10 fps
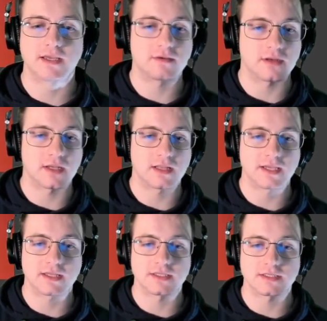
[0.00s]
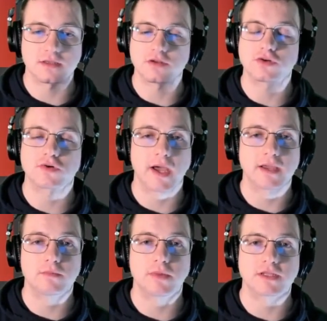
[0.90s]
you can click this little try
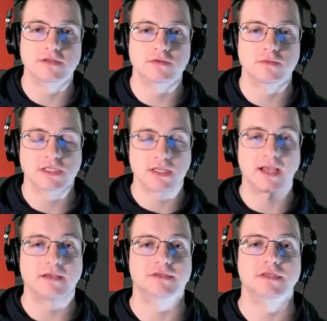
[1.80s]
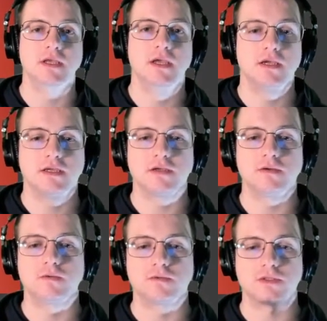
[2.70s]
Ubuntu, which allows
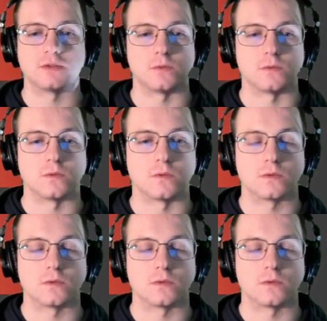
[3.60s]
you to